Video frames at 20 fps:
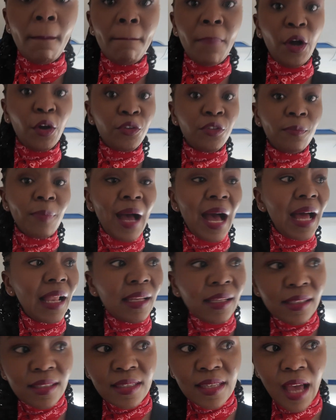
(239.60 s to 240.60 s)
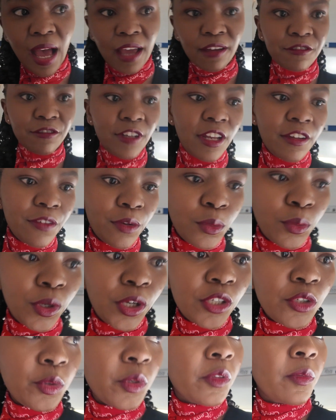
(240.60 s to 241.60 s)
Both pilots I've never
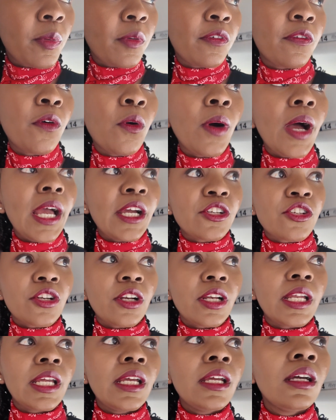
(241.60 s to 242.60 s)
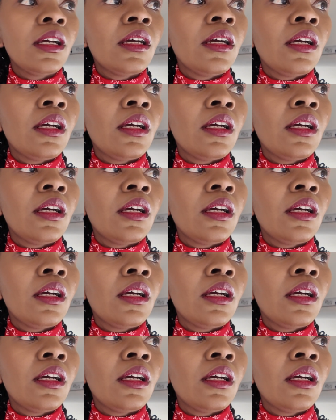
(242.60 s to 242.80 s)
worked with before actually,